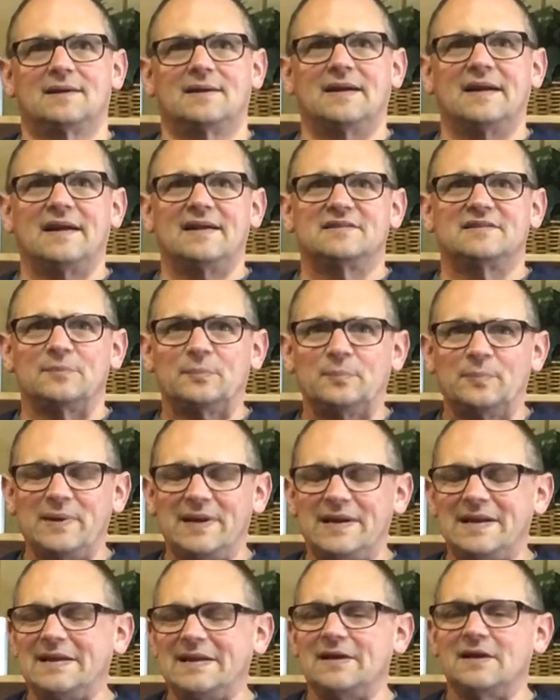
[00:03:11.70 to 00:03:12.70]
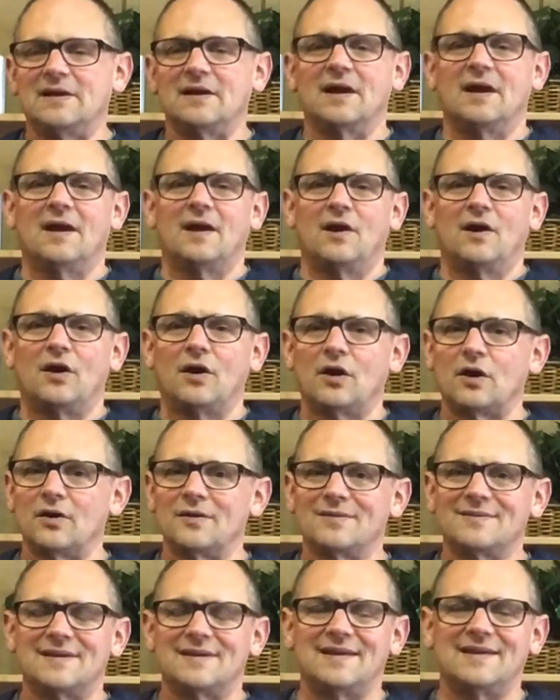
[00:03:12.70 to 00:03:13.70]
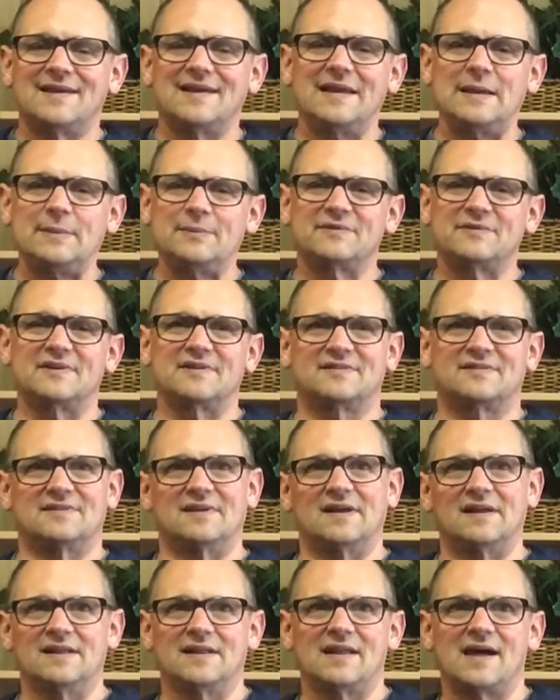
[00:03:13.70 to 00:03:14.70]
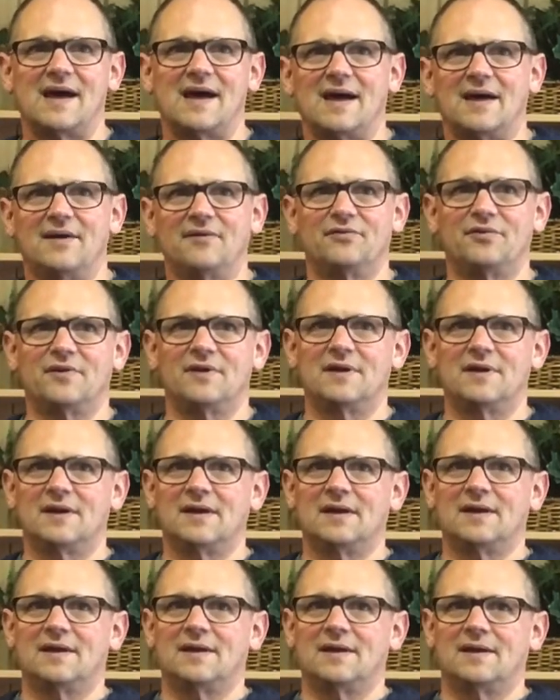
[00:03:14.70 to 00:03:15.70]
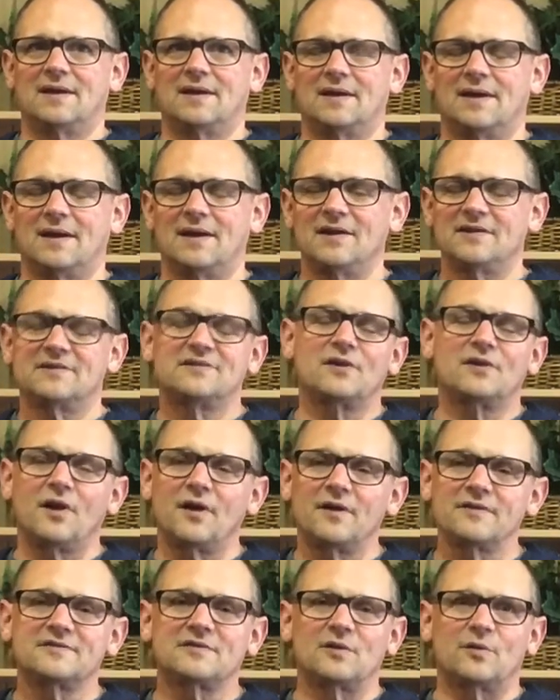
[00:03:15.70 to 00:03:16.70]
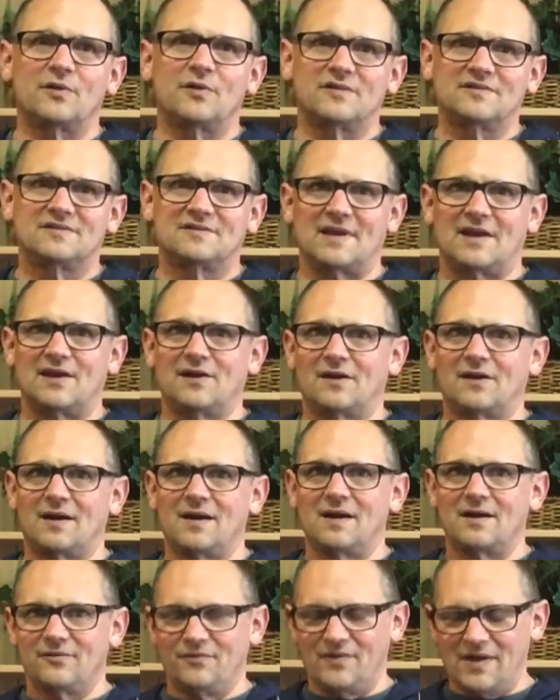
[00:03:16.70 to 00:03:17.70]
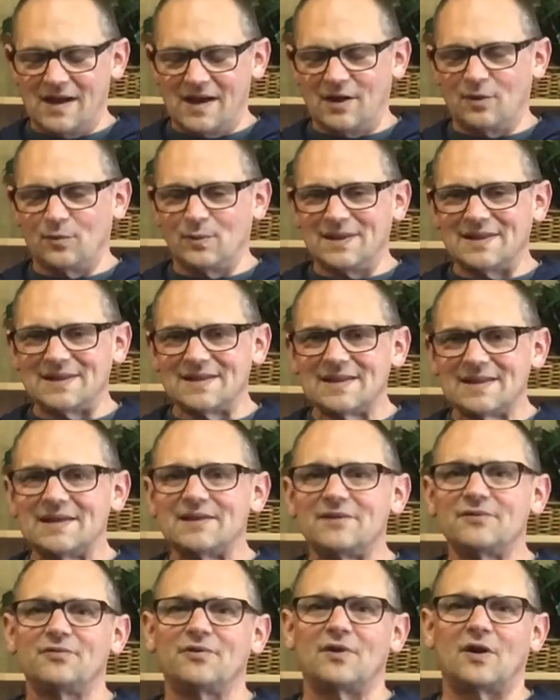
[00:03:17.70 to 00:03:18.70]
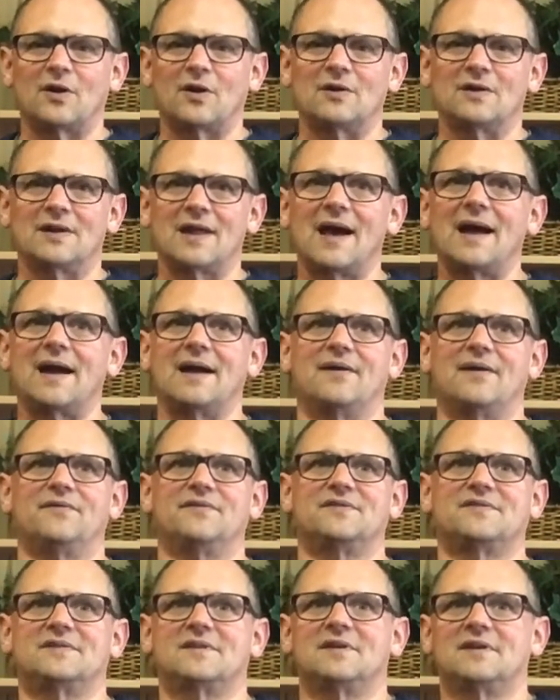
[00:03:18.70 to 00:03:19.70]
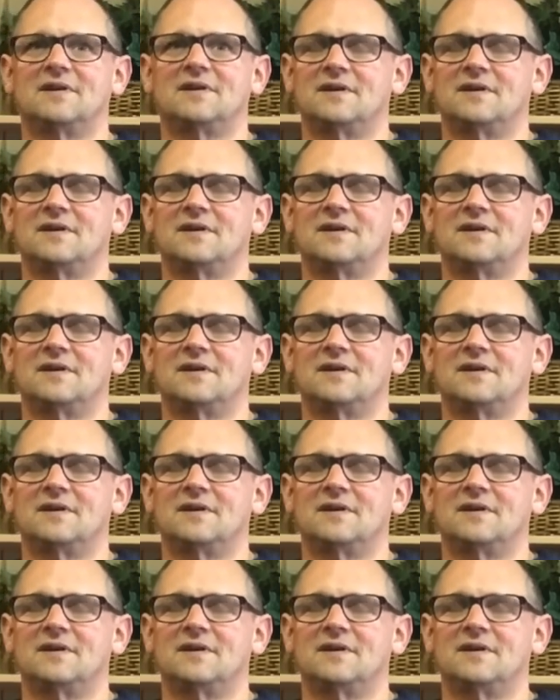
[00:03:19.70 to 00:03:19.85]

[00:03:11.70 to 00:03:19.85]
It's a beating heart that keeps us alive. And it's also the center of how we live our lives.